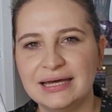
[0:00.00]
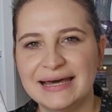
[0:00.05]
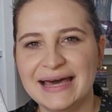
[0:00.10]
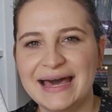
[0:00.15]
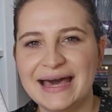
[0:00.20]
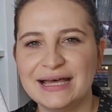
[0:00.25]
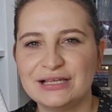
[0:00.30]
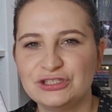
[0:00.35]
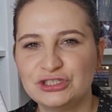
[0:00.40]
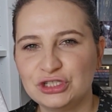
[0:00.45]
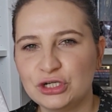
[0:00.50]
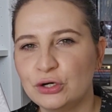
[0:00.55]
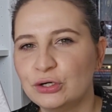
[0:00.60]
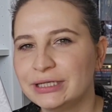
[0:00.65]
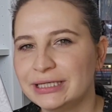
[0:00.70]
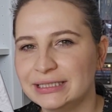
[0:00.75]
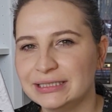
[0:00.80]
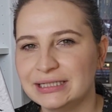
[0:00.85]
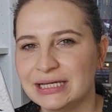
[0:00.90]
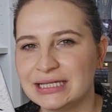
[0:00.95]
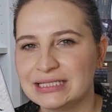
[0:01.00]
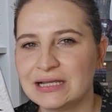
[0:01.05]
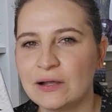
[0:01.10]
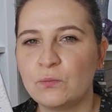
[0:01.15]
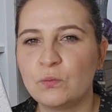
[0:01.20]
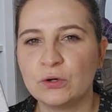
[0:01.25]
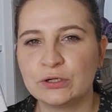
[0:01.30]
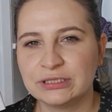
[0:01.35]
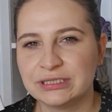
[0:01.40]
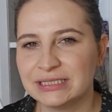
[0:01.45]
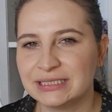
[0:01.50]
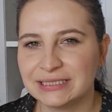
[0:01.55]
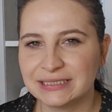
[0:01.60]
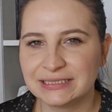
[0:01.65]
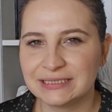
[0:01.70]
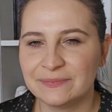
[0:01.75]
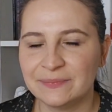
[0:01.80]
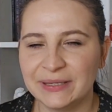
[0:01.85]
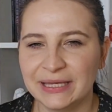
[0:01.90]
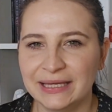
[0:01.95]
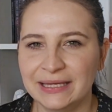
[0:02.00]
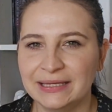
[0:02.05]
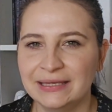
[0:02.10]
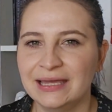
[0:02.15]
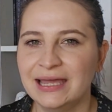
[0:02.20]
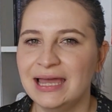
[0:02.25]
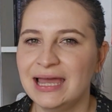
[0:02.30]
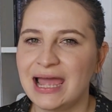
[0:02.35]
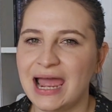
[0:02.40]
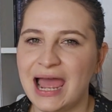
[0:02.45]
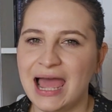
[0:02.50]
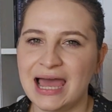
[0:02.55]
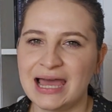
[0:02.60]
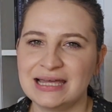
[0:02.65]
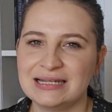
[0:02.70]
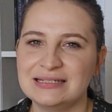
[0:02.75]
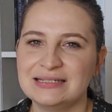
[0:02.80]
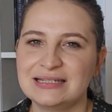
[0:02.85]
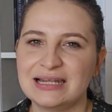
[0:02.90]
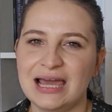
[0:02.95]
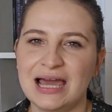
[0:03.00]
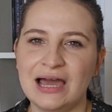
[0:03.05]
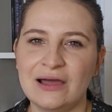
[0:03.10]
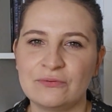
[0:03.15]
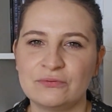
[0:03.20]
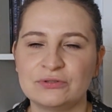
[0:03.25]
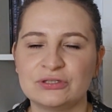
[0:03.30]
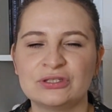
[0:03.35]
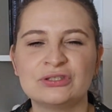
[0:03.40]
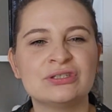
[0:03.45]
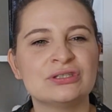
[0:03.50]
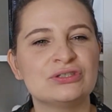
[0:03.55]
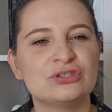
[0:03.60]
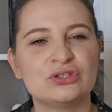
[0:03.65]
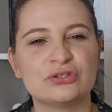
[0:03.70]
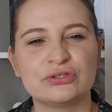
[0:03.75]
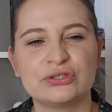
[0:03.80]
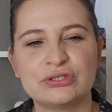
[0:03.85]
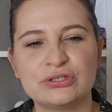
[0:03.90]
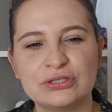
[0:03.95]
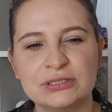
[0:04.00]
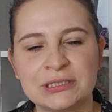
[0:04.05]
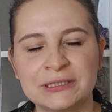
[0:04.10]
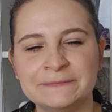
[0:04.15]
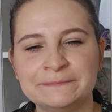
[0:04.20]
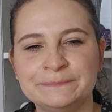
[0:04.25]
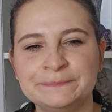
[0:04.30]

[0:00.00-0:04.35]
as shocking as I wanted it to be. And I was just,